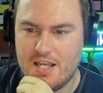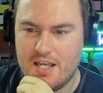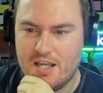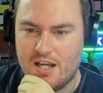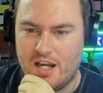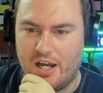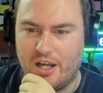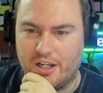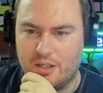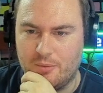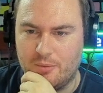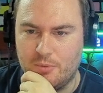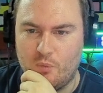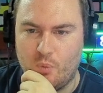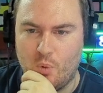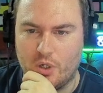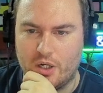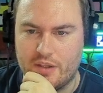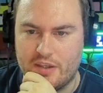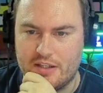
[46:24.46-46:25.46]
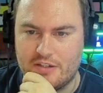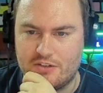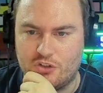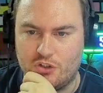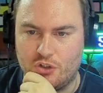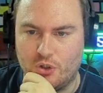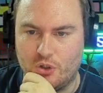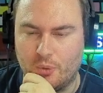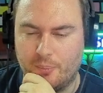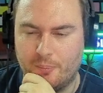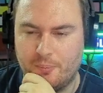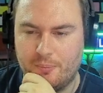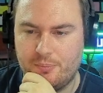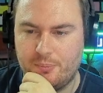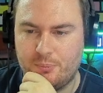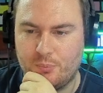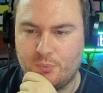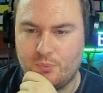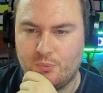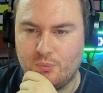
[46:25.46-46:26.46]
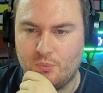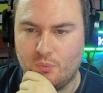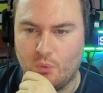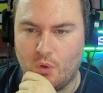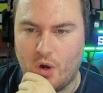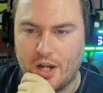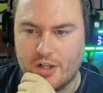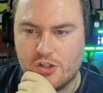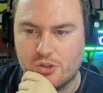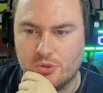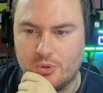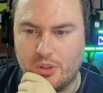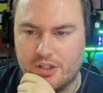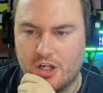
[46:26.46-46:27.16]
going to move one of these two. Raichu,